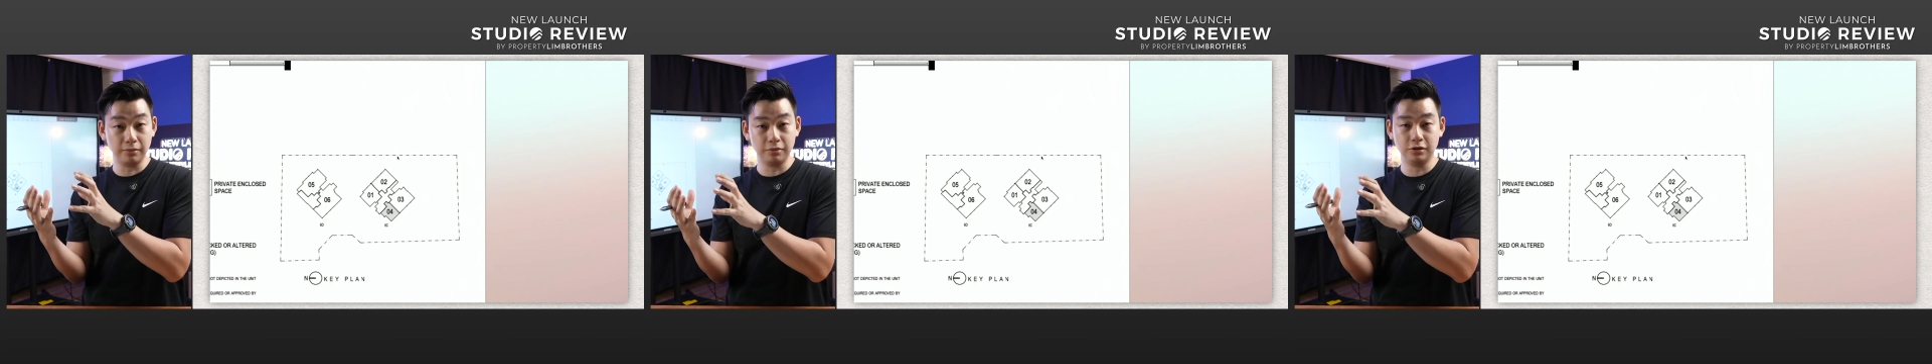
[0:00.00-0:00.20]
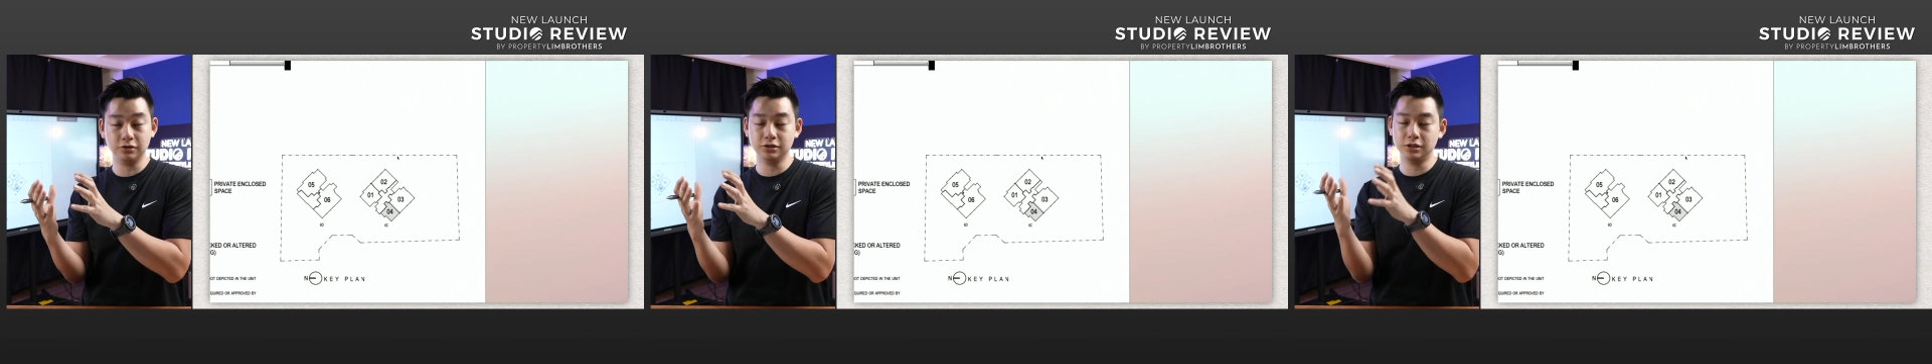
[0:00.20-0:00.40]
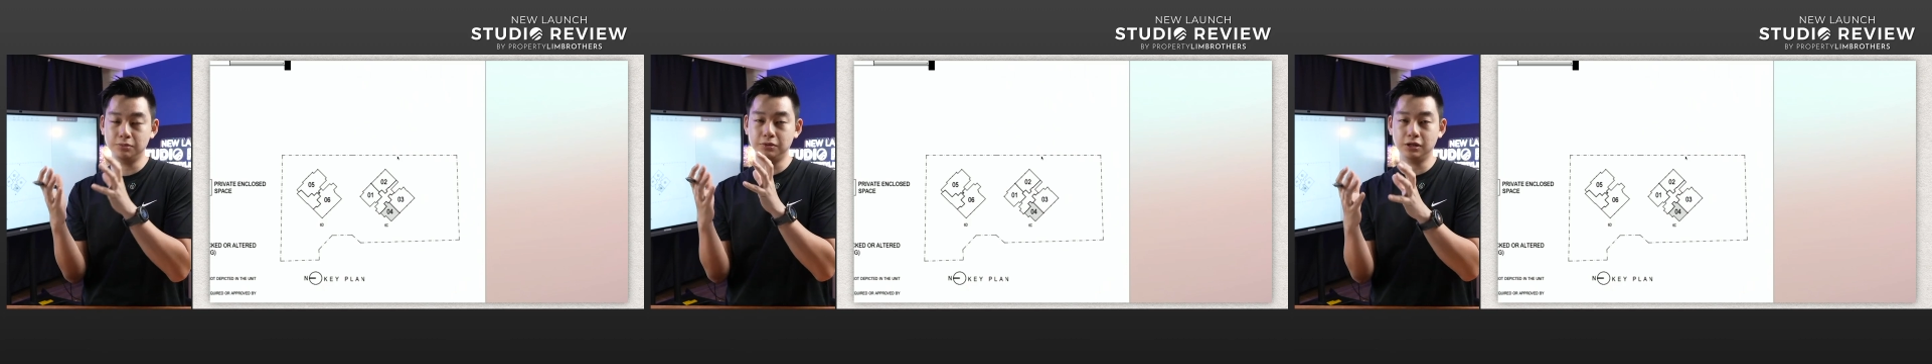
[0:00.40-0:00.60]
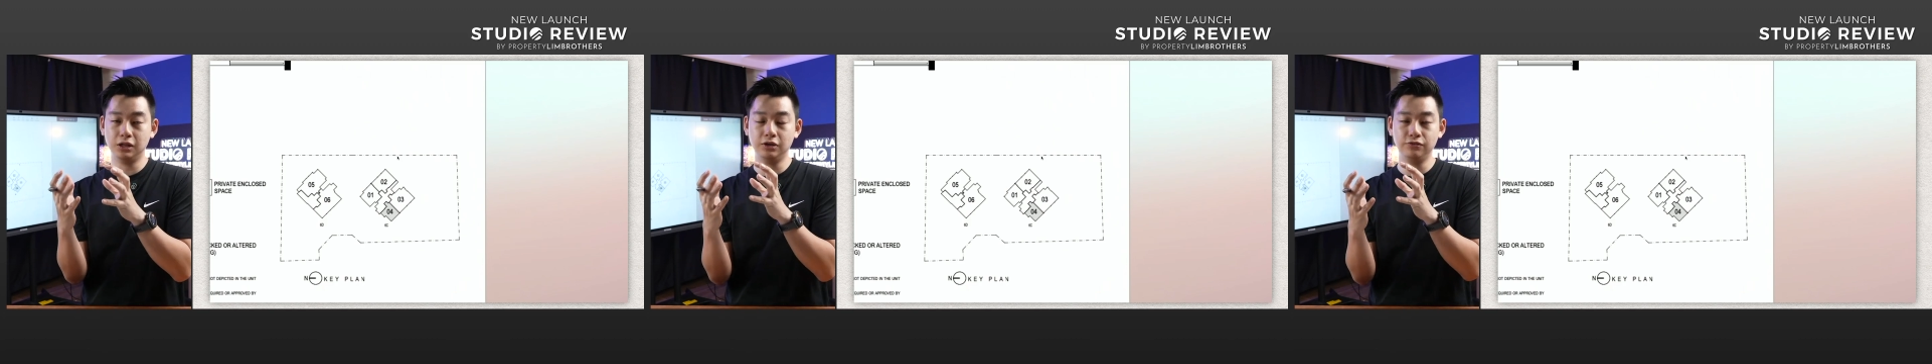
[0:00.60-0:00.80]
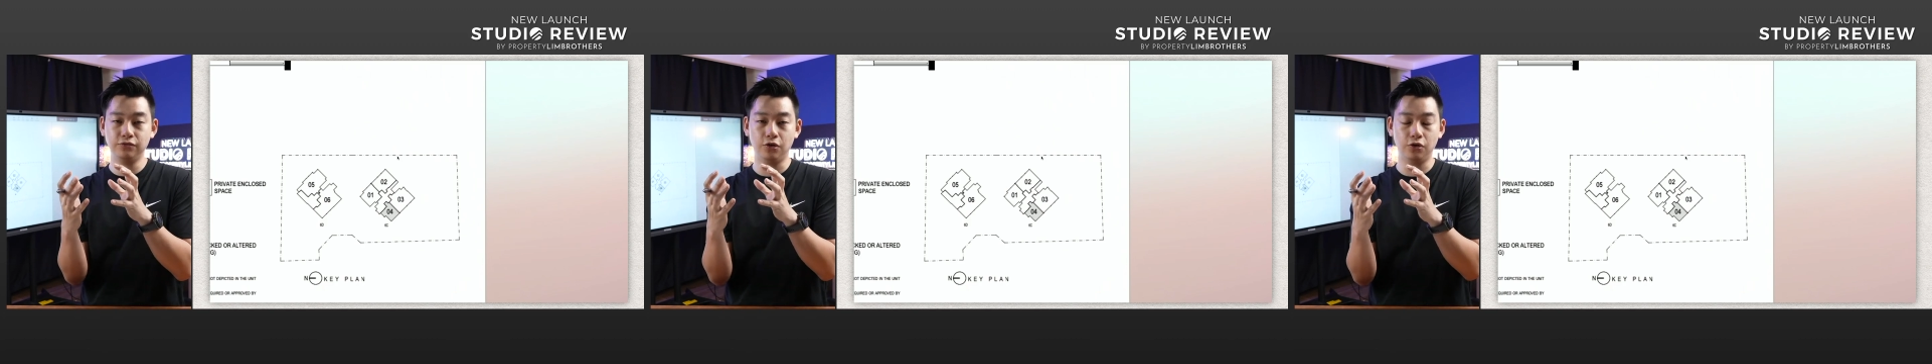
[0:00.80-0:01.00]
because
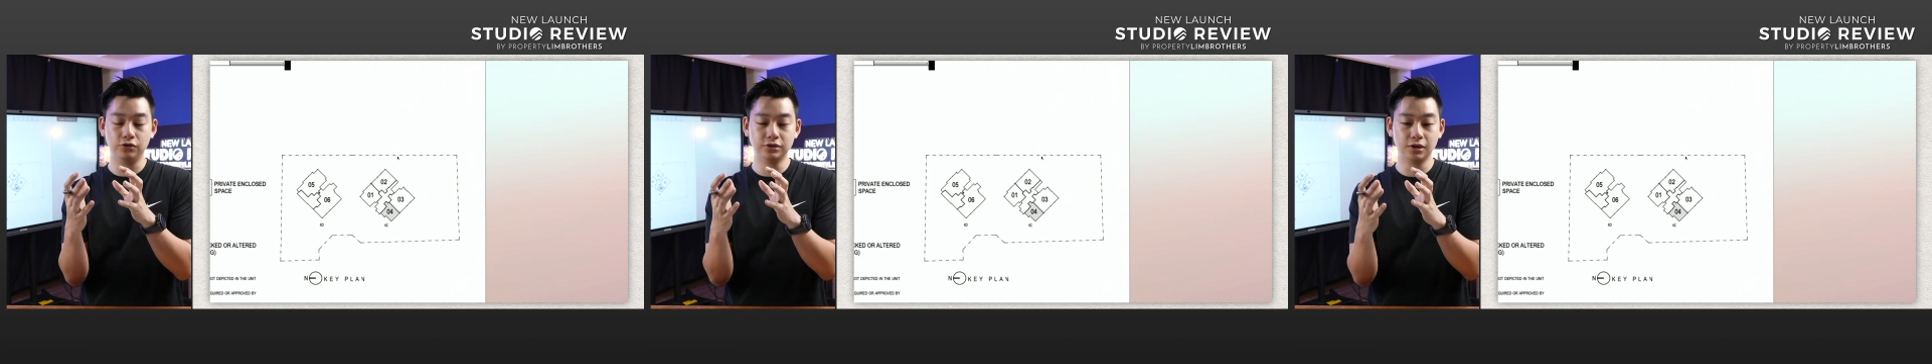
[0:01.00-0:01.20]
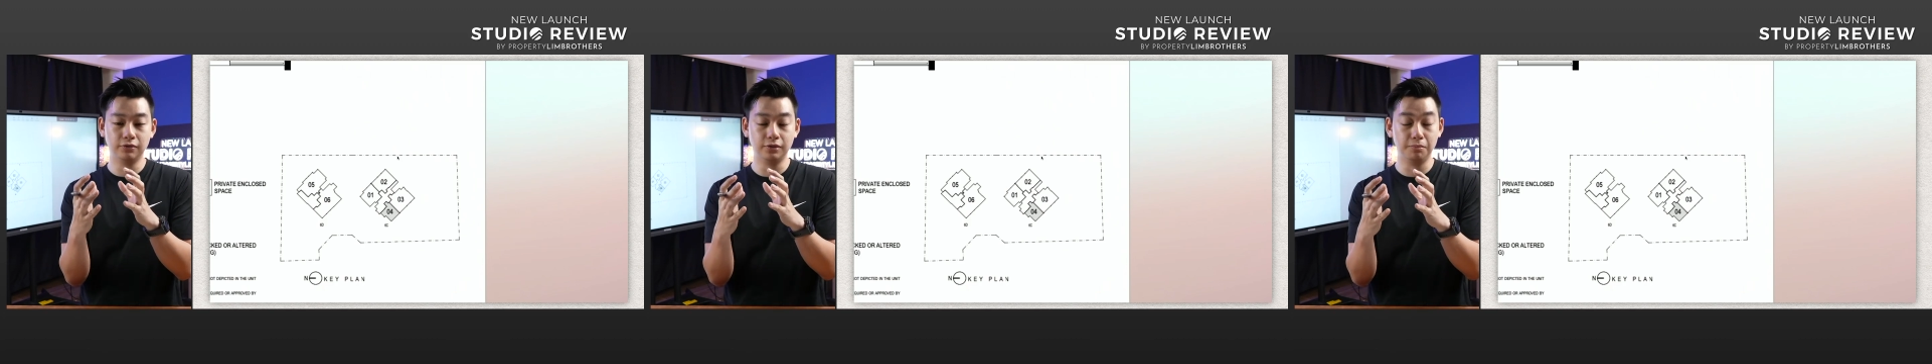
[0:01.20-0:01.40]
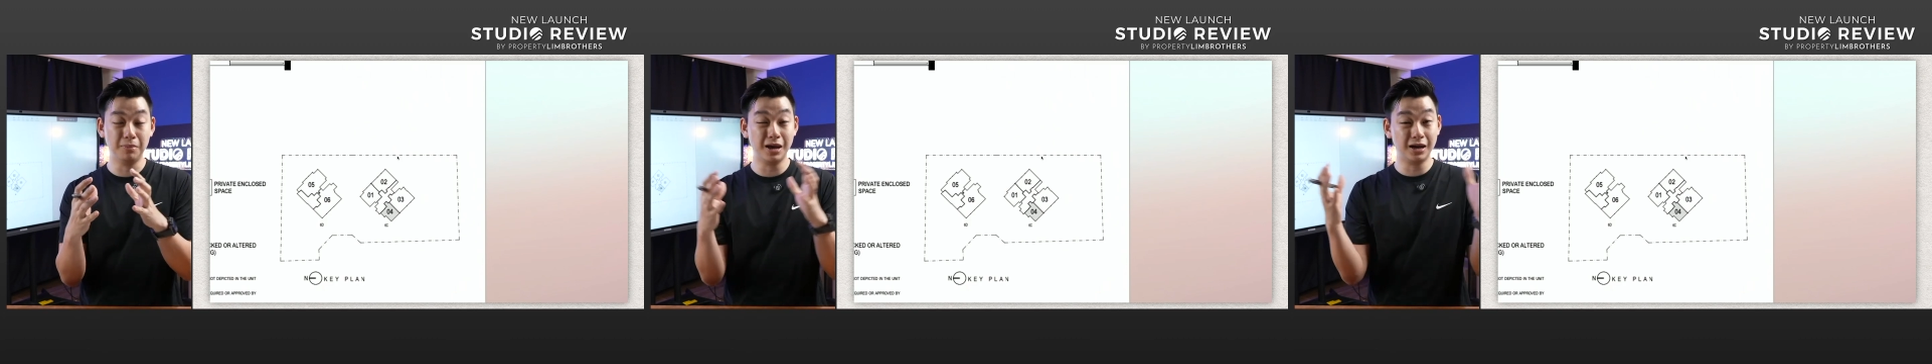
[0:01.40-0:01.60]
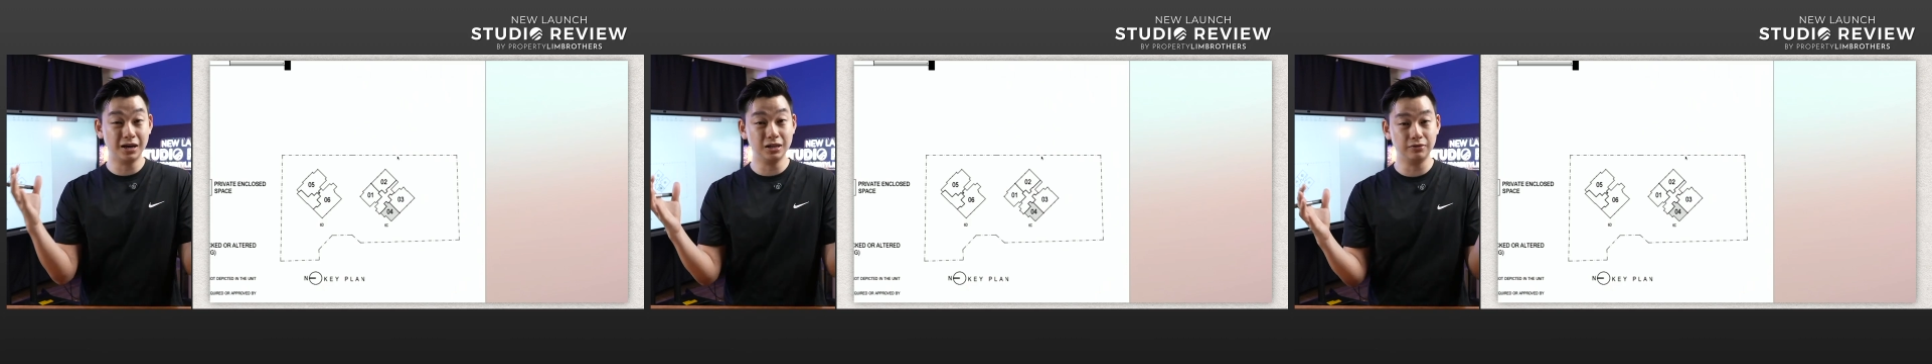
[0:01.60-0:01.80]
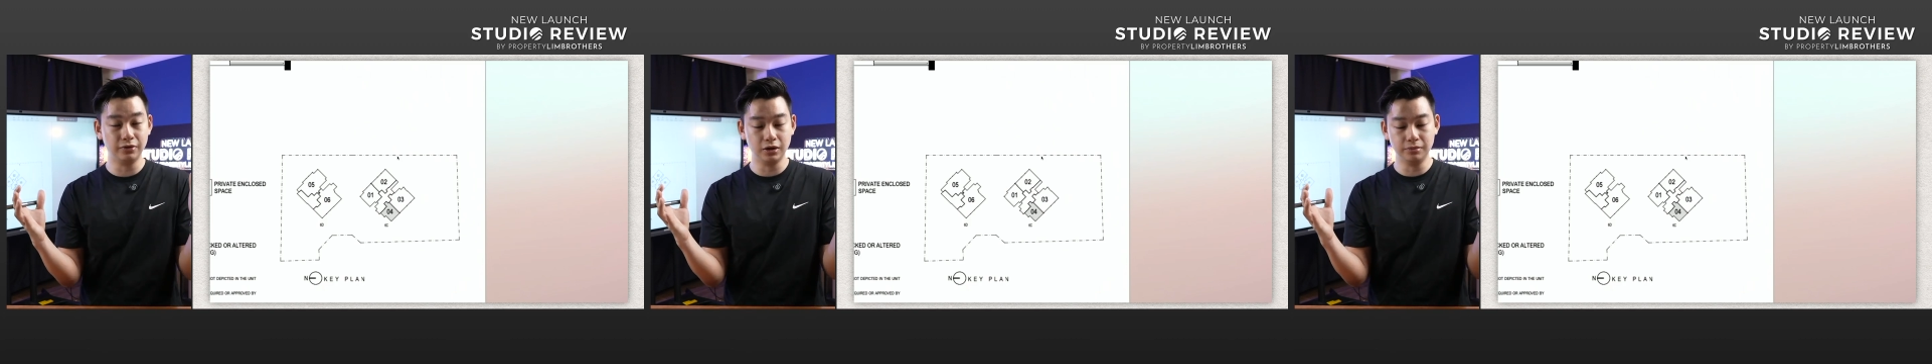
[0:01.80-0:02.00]
typically for some of the mega
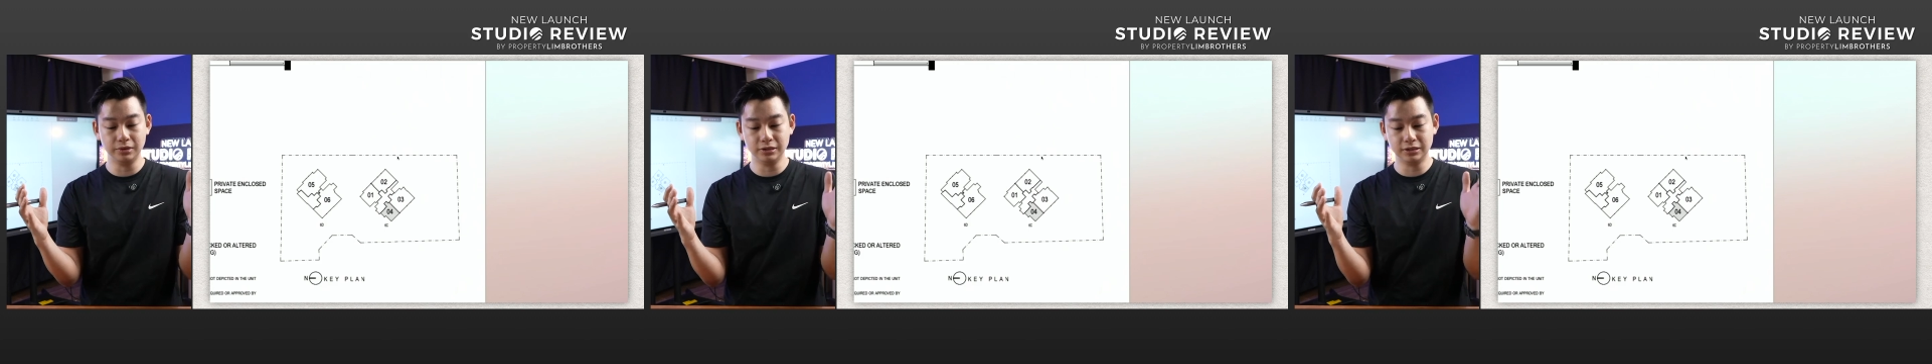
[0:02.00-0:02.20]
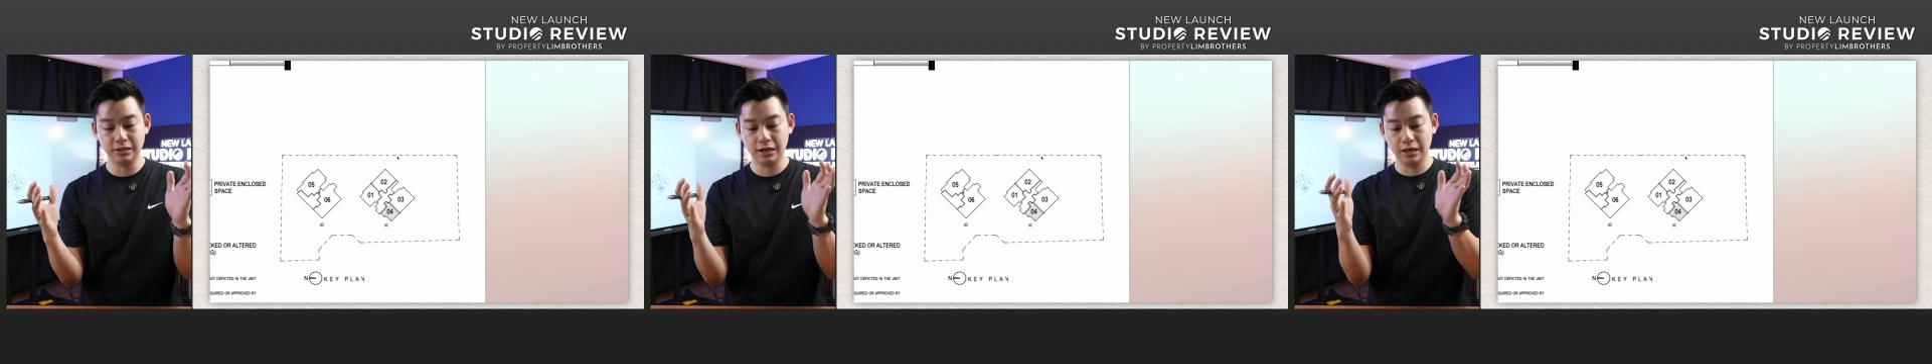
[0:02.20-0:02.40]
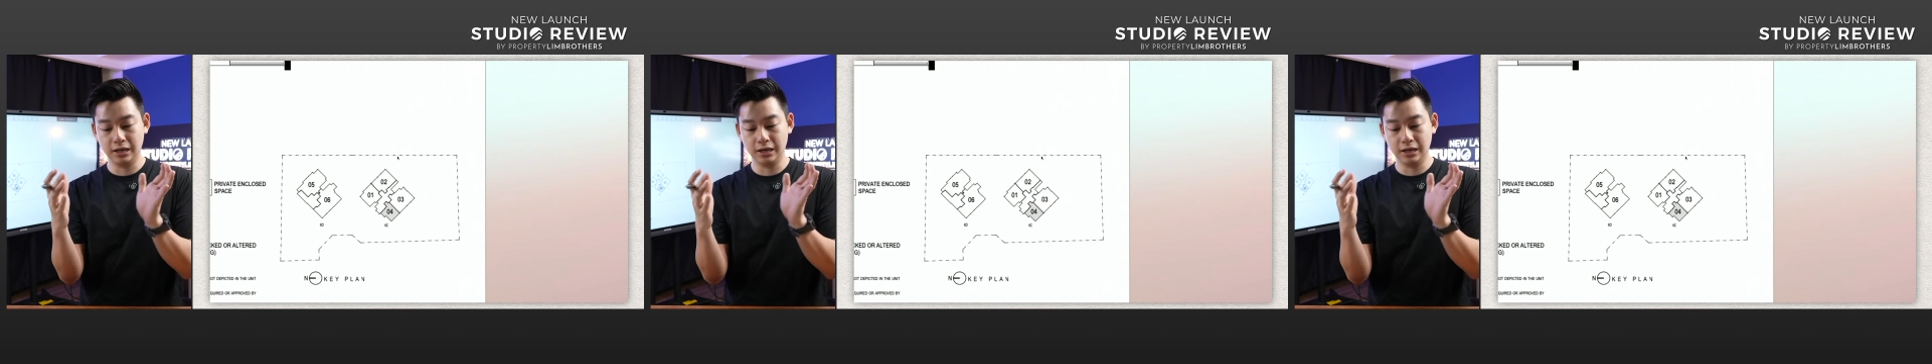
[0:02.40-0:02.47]
developments,